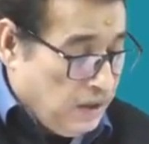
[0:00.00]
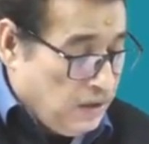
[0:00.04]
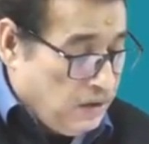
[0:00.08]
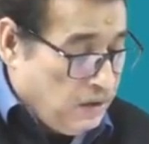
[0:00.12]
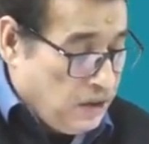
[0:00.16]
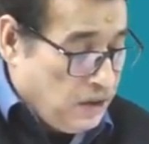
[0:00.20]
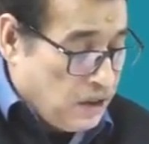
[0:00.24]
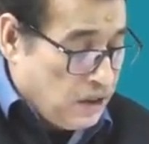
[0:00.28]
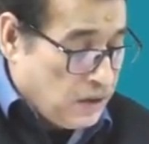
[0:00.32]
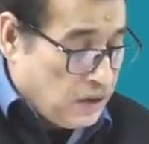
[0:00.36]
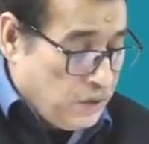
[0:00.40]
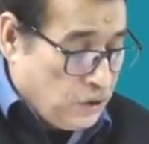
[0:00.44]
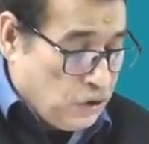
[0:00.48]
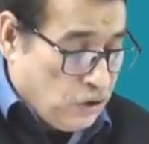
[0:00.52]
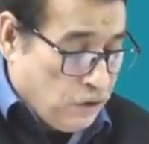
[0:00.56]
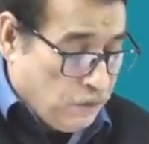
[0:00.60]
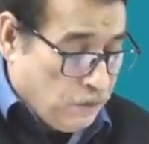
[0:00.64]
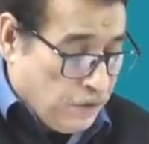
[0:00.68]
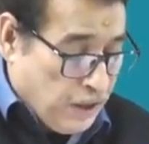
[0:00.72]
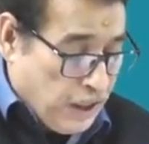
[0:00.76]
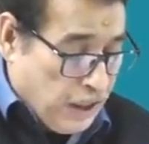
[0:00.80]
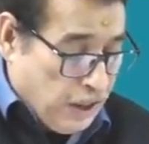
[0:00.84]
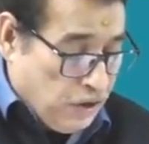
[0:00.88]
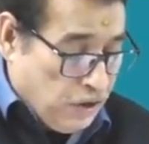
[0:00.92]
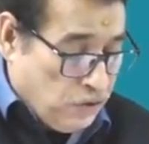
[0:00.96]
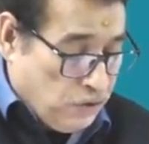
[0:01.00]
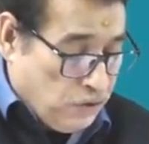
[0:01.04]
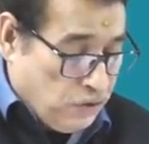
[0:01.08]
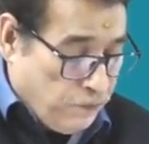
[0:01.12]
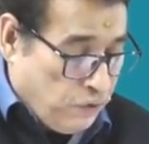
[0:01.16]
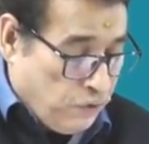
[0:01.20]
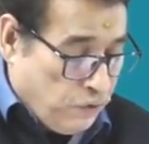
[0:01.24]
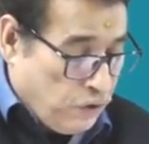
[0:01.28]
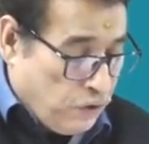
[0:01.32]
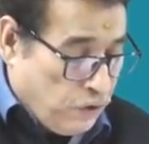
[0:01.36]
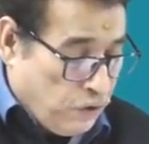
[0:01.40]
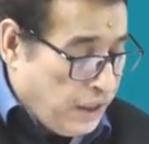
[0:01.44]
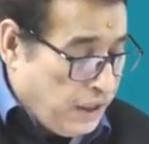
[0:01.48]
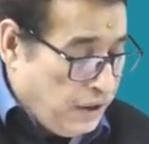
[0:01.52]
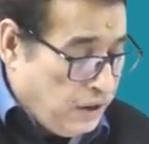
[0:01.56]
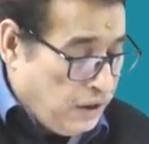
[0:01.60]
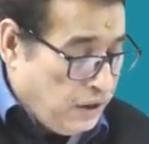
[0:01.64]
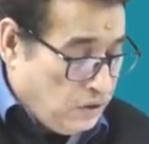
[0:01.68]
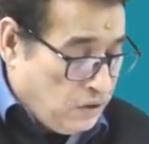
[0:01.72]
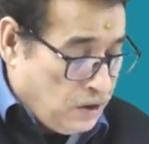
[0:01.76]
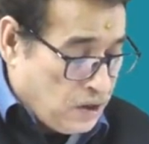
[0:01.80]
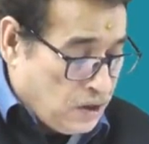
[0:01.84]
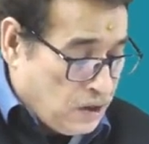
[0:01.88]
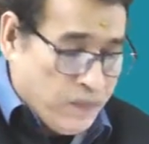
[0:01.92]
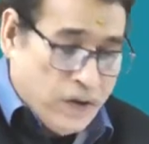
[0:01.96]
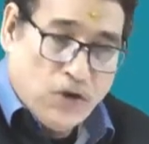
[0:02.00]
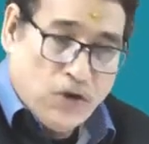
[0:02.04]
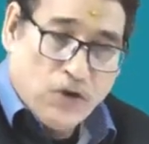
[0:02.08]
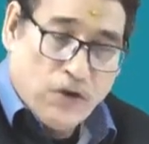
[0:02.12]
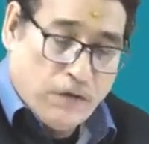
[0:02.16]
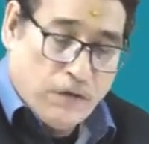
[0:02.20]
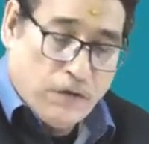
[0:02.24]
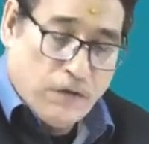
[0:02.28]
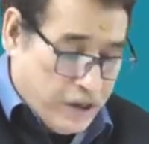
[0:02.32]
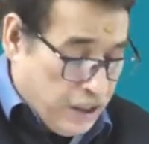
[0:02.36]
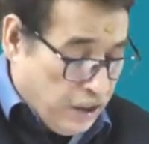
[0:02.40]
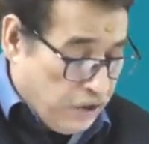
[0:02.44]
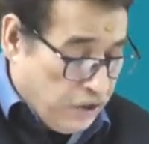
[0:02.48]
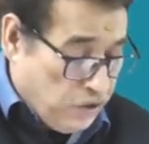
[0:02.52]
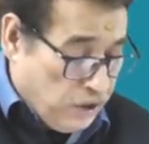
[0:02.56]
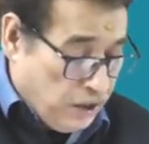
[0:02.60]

this much of cash, for rent this much of cash,